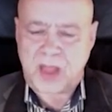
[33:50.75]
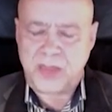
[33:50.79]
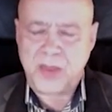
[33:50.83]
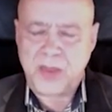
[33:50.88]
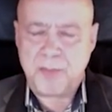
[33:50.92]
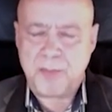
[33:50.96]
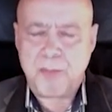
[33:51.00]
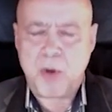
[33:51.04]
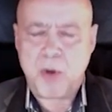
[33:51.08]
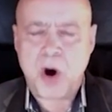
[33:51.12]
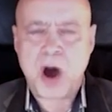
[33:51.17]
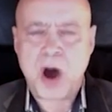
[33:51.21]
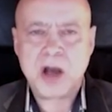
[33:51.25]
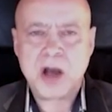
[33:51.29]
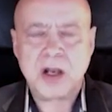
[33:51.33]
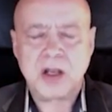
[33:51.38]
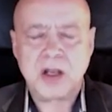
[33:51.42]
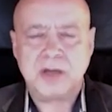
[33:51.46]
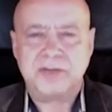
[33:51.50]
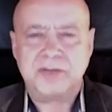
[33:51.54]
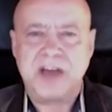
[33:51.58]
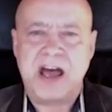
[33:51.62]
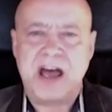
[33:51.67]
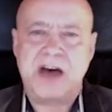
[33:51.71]

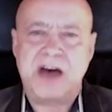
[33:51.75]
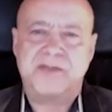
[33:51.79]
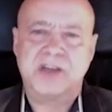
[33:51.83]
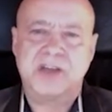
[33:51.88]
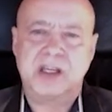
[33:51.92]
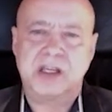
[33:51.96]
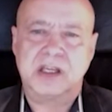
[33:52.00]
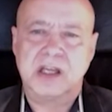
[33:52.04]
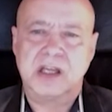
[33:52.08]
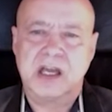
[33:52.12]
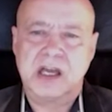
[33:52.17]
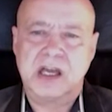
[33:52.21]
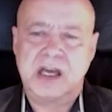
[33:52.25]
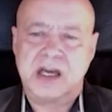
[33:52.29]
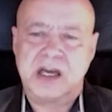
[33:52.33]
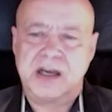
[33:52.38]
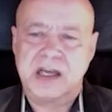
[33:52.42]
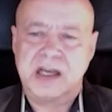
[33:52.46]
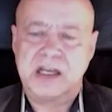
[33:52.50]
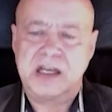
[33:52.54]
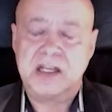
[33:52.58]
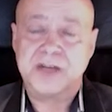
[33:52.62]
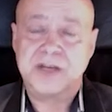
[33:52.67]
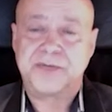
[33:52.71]
model of having
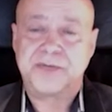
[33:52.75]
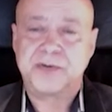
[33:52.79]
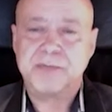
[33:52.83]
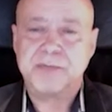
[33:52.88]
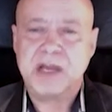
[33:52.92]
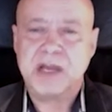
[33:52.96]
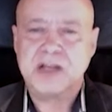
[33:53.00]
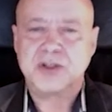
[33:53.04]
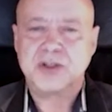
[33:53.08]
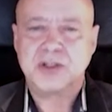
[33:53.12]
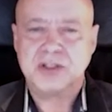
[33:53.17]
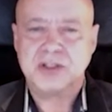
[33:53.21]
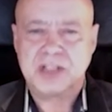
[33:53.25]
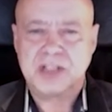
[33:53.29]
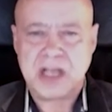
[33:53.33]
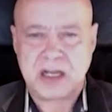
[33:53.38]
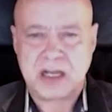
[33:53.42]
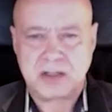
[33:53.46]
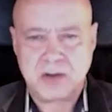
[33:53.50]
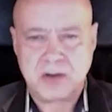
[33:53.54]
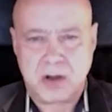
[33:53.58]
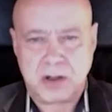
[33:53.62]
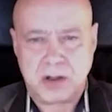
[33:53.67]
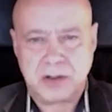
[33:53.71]
an information
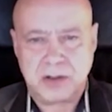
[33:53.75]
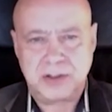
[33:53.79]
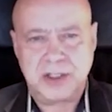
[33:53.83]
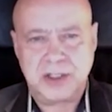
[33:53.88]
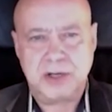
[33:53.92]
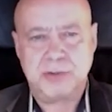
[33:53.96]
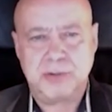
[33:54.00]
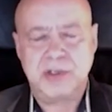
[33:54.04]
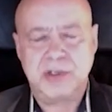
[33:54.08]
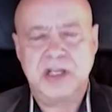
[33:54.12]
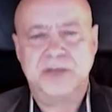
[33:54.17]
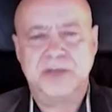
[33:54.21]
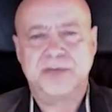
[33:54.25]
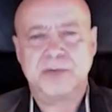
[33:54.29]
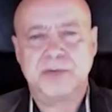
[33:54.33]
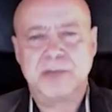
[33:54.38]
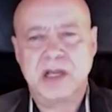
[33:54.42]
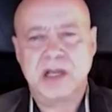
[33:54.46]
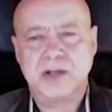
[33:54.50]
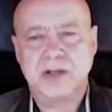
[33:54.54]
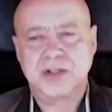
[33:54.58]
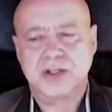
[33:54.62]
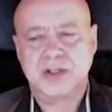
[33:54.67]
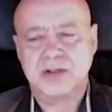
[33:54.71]
technology or an
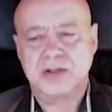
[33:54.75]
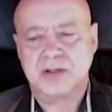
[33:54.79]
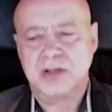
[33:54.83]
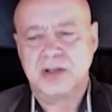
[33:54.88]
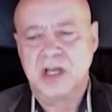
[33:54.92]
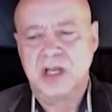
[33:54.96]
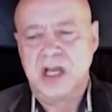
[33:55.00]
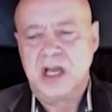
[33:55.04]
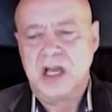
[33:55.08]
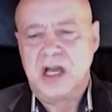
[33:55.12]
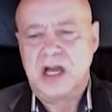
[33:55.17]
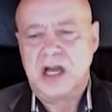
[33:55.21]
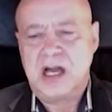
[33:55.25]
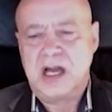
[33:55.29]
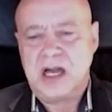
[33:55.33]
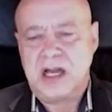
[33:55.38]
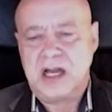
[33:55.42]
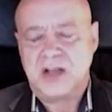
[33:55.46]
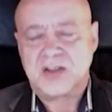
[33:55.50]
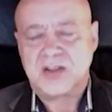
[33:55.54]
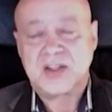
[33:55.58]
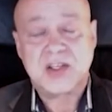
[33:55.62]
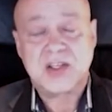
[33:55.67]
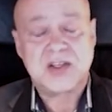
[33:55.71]
information
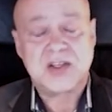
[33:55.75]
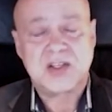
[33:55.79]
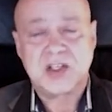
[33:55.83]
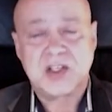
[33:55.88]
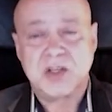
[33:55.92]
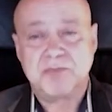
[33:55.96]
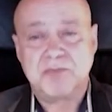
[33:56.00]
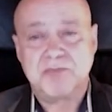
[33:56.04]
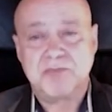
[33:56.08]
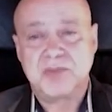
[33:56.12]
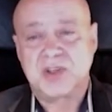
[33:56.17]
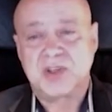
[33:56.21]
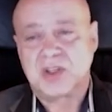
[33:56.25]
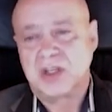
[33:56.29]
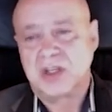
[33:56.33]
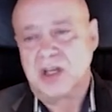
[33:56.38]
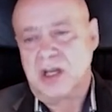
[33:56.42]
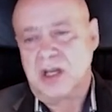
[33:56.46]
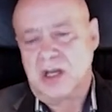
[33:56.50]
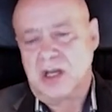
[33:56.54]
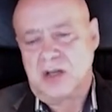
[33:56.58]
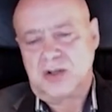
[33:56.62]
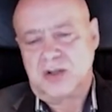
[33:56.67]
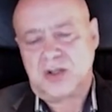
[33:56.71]

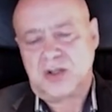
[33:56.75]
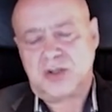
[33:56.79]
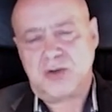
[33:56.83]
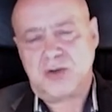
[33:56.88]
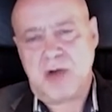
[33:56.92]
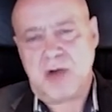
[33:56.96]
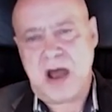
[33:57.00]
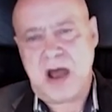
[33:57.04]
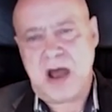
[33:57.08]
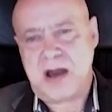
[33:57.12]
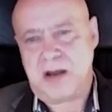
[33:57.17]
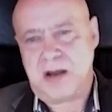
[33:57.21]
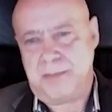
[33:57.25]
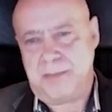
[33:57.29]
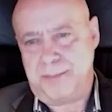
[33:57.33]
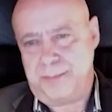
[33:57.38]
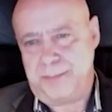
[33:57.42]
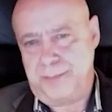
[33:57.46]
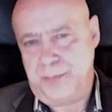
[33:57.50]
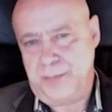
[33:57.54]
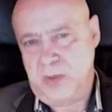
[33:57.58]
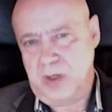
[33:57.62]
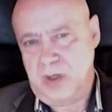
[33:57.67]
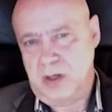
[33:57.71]
systems
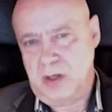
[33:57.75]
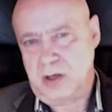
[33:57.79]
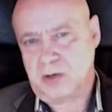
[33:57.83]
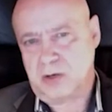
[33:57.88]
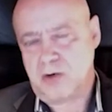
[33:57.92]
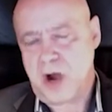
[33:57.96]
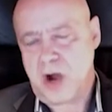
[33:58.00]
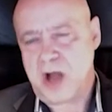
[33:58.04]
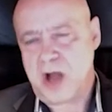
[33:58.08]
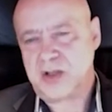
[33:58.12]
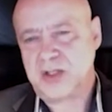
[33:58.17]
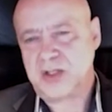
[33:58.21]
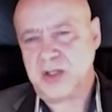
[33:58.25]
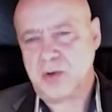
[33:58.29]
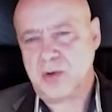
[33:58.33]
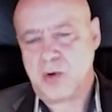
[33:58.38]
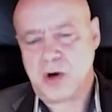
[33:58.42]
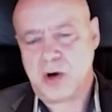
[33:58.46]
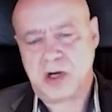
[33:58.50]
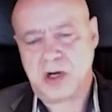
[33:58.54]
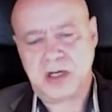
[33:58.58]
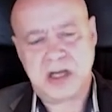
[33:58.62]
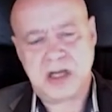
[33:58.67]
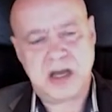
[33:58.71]
stratum across the
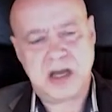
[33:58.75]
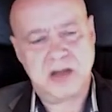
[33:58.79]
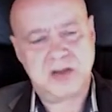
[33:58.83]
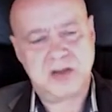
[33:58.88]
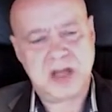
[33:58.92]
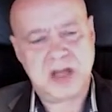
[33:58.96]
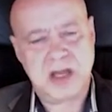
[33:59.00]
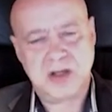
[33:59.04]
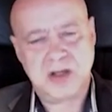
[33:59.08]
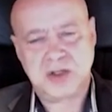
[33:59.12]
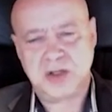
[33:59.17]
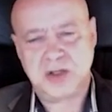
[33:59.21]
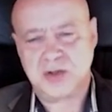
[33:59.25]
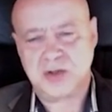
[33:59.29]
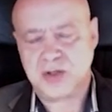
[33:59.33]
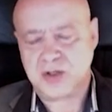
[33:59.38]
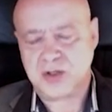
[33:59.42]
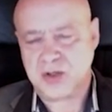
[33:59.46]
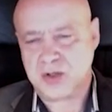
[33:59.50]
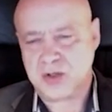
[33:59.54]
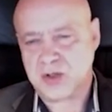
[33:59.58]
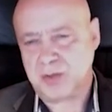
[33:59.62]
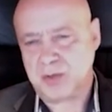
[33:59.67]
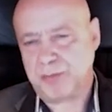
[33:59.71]

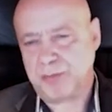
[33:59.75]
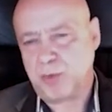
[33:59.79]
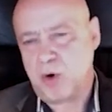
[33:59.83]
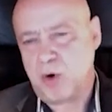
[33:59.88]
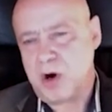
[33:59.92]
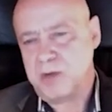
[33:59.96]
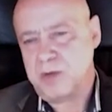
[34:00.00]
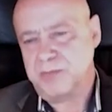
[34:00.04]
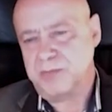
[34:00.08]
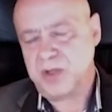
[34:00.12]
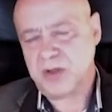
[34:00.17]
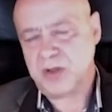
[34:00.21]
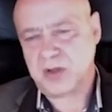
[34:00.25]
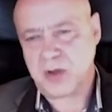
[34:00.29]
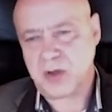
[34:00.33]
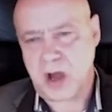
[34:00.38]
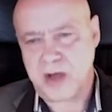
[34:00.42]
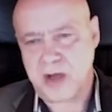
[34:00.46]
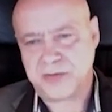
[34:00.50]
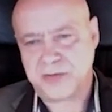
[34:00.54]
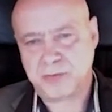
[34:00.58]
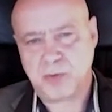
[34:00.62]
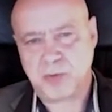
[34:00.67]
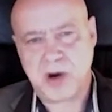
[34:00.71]
organizations to support
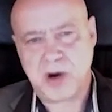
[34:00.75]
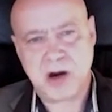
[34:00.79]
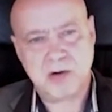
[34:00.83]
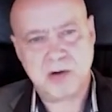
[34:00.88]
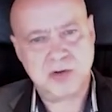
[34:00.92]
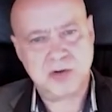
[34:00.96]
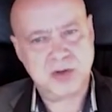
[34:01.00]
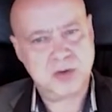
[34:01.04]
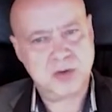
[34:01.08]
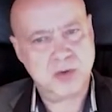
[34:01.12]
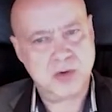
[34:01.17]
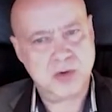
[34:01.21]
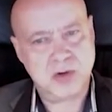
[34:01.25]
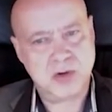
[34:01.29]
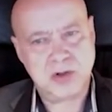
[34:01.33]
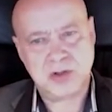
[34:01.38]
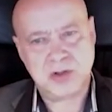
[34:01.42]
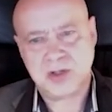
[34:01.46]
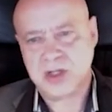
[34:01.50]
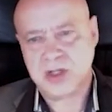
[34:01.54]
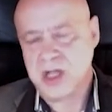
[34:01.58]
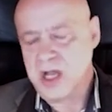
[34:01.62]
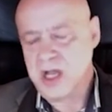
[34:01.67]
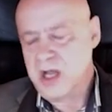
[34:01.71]
software
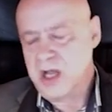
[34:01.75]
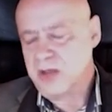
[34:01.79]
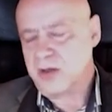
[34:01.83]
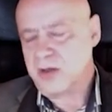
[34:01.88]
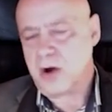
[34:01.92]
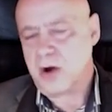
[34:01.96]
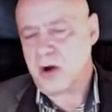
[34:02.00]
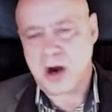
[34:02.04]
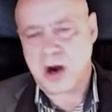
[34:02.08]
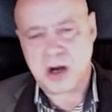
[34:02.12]
tools, the